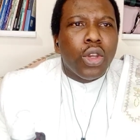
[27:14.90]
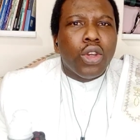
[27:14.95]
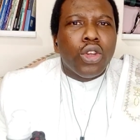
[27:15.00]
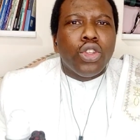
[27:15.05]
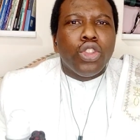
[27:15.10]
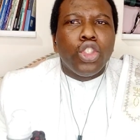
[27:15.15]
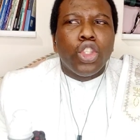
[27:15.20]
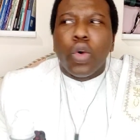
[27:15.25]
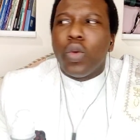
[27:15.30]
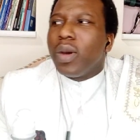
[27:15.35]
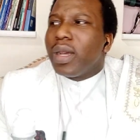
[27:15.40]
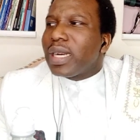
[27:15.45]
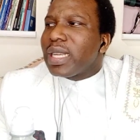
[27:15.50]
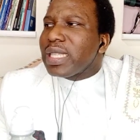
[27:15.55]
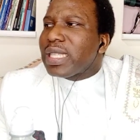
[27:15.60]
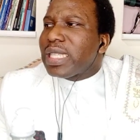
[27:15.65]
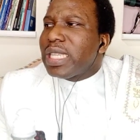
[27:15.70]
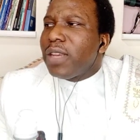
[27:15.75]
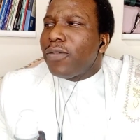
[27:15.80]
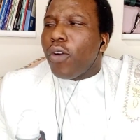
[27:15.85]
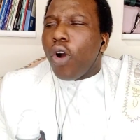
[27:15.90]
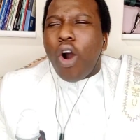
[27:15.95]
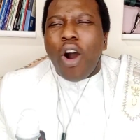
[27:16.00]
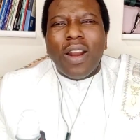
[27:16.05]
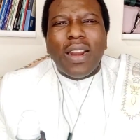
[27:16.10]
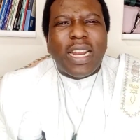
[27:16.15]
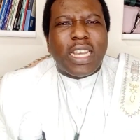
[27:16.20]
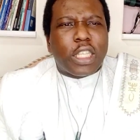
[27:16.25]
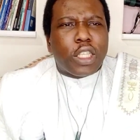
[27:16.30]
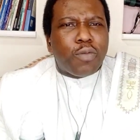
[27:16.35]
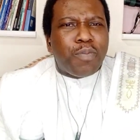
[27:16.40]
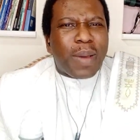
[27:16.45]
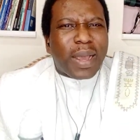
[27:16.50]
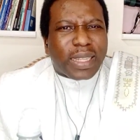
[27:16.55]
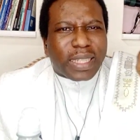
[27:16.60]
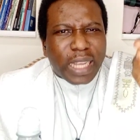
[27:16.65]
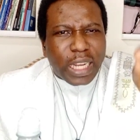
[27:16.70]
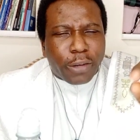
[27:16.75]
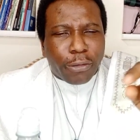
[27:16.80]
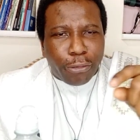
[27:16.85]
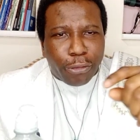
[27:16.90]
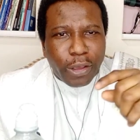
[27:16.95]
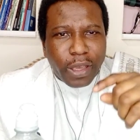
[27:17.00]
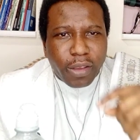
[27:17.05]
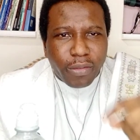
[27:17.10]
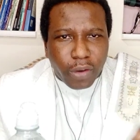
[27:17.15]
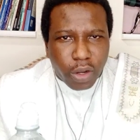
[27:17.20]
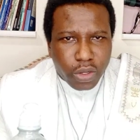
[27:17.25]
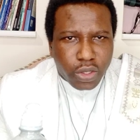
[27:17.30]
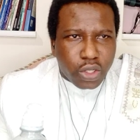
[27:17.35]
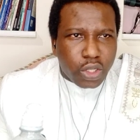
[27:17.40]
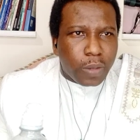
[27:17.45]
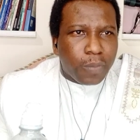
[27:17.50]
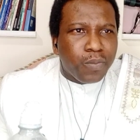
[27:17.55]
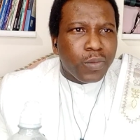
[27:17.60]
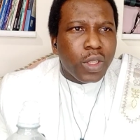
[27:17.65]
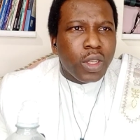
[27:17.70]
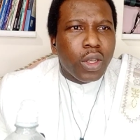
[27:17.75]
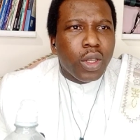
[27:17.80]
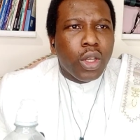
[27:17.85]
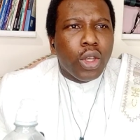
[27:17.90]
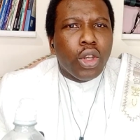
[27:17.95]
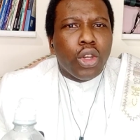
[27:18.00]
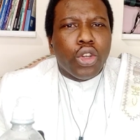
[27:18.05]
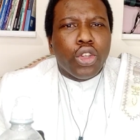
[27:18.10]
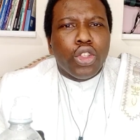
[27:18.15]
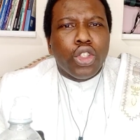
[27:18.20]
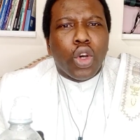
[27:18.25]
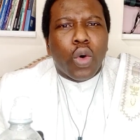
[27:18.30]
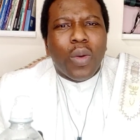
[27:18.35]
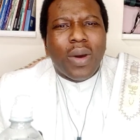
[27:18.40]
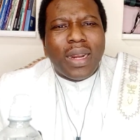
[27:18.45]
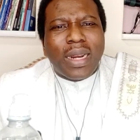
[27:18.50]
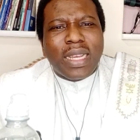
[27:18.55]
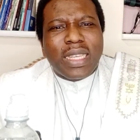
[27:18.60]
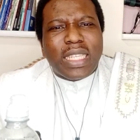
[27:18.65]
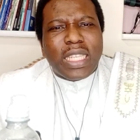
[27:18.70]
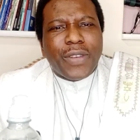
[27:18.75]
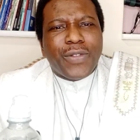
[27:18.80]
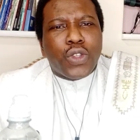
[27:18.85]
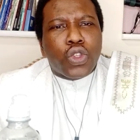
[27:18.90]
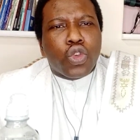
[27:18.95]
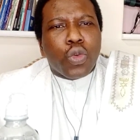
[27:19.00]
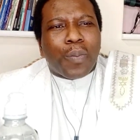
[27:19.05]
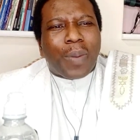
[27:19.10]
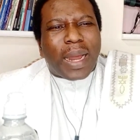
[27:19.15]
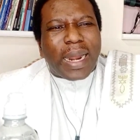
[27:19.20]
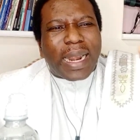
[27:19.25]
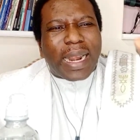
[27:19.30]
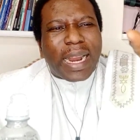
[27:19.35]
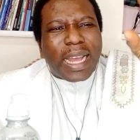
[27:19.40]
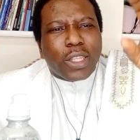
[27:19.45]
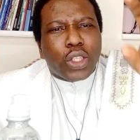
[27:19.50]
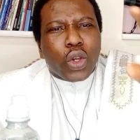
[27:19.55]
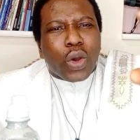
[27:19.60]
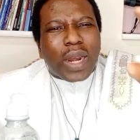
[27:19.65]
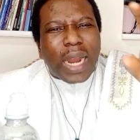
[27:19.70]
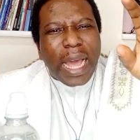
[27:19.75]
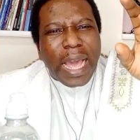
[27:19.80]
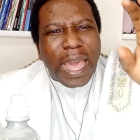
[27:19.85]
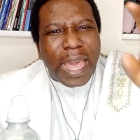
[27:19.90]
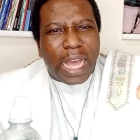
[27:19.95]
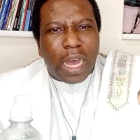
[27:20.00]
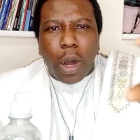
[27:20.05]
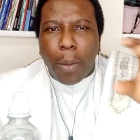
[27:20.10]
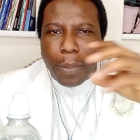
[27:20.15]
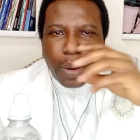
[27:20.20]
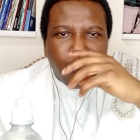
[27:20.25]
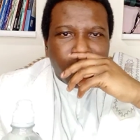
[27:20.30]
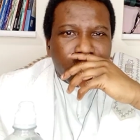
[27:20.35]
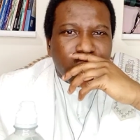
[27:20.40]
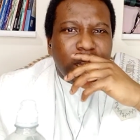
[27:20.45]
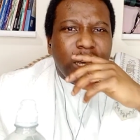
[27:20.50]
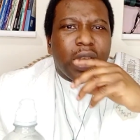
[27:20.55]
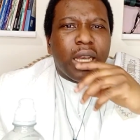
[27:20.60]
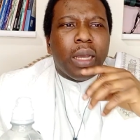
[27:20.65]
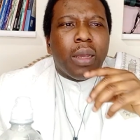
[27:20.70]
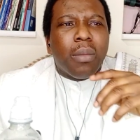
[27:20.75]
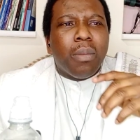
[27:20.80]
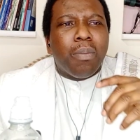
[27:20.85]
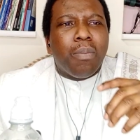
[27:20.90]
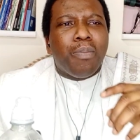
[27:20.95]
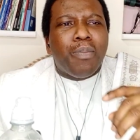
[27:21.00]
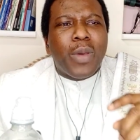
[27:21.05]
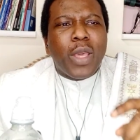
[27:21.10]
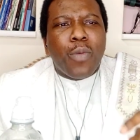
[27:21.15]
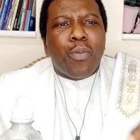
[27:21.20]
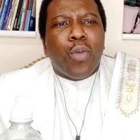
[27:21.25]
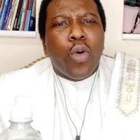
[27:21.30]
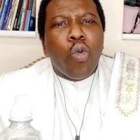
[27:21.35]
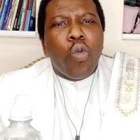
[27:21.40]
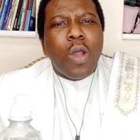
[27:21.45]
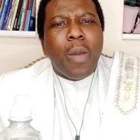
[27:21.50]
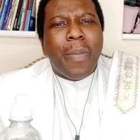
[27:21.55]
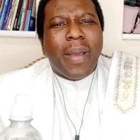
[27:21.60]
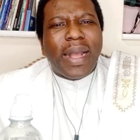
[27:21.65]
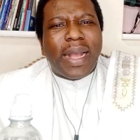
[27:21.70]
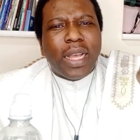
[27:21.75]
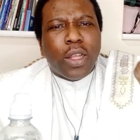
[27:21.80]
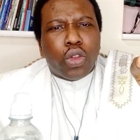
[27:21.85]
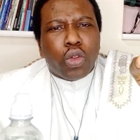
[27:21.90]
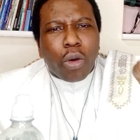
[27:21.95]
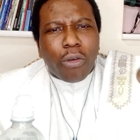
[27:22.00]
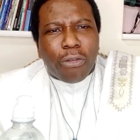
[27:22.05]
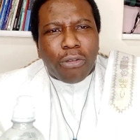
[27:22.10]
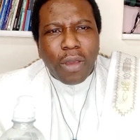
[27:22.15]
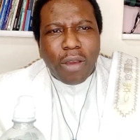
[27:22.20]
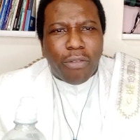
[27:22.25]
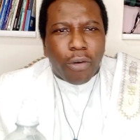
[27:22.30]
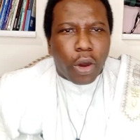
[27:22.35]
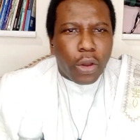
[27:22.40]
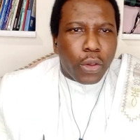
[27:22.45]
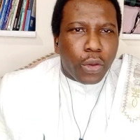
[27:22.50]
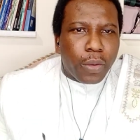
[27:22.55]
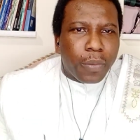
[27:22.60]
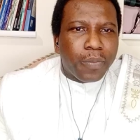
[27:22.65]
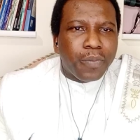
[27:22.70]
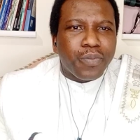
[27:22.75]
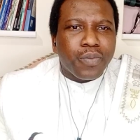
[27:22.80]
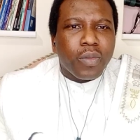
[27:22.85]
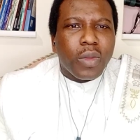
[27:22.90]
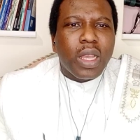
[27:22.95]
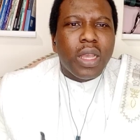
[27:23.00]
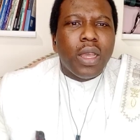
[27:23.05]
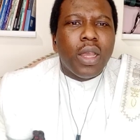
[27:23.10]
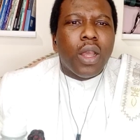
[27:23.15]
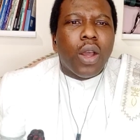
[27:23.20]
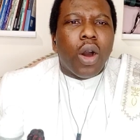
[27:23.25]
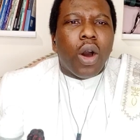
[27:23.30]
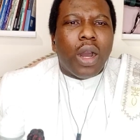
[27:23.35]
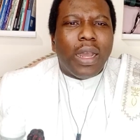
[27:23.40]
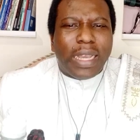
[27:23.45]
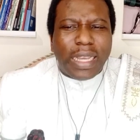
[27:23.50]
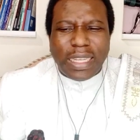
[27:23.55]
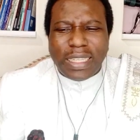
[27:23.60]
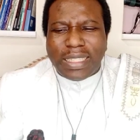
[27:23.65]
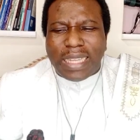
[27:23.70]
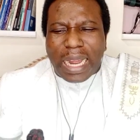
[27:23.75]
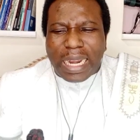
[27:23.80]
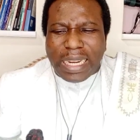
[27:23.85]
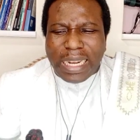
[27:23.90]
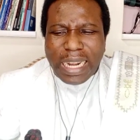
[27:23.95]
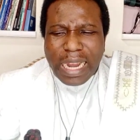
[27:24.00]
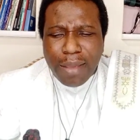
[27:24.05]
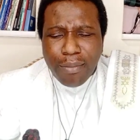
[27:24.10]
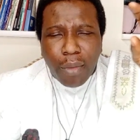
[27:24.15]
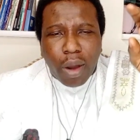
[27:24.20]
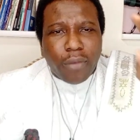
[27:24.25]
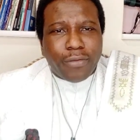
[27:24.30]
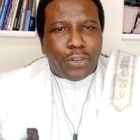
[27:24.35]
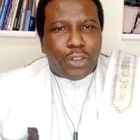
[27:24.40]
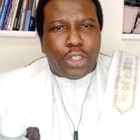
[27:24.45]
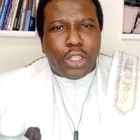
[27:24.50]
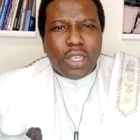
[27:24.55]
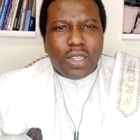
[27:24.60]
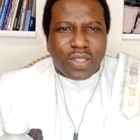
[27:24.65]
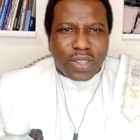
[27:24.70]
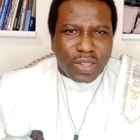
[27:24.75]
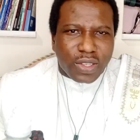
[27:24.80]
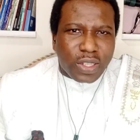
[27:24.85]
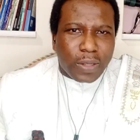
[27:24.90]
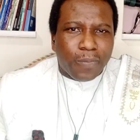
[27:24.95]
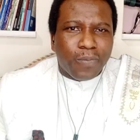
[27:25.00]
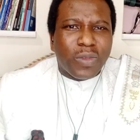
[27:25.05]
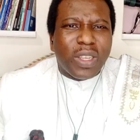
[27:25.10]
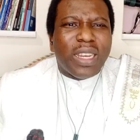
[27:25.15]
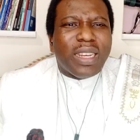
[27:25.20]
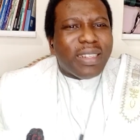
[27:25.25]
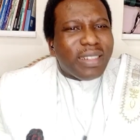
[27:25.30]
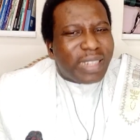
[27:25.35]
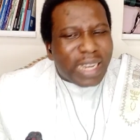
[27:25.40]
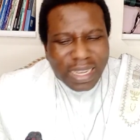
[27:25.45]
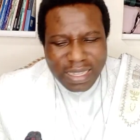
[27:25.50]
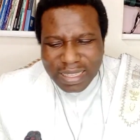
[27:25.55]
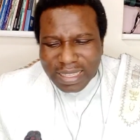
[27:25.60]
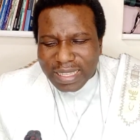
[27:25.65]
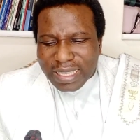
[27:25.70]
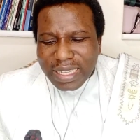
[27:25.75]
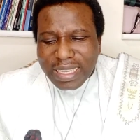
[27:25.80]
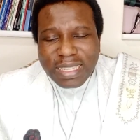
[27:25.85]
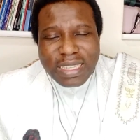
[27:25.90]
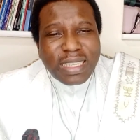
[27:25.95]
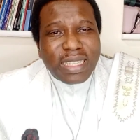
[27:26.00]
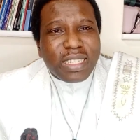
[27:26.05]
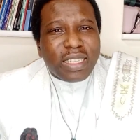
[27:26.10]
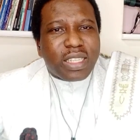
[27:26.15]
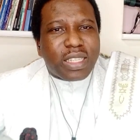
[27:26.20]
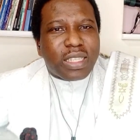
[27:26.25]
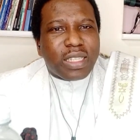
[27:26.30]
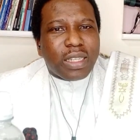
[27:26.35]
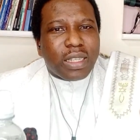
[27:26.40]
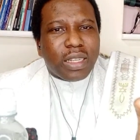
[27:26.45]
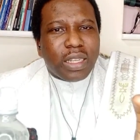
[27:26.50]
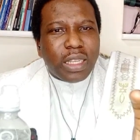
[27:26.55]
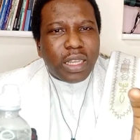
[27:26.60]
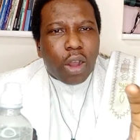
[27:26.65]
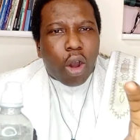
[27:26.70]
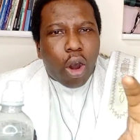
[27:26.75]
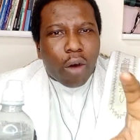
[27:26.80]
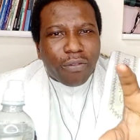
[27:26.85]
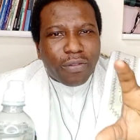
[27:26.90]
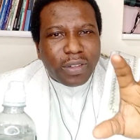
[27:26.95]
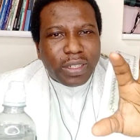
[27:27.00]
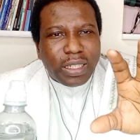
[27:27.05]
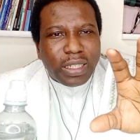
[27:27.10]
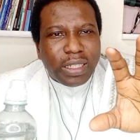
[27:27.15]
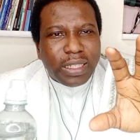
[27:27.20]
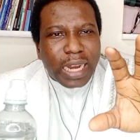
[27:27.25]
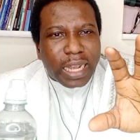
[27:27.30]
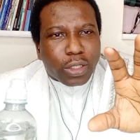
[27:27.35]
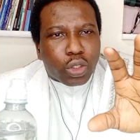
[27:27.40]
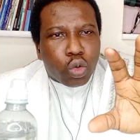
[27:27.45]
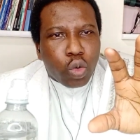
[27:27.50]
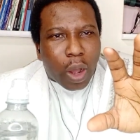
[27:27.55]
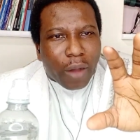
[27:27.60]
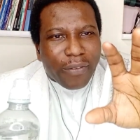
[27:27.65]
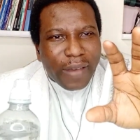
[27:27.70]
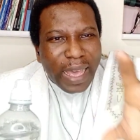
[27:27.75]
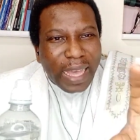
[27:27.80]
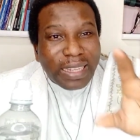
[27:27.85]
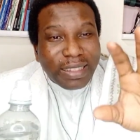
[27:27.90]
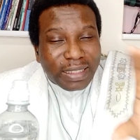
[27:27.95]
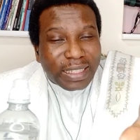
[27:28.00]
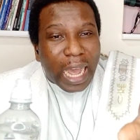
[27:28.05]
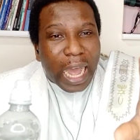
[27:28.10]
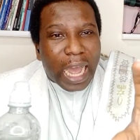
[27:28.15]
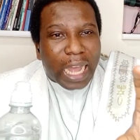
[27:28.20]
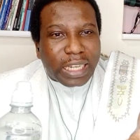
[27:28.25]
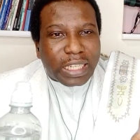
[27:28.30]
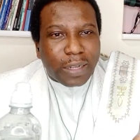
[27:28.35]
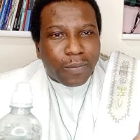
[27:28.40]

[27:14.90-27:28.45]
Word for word: You will receive unexpected favors. You will receive supernatural help. People will begin to favor you. In the name of Jesus, the seasons of that you have entered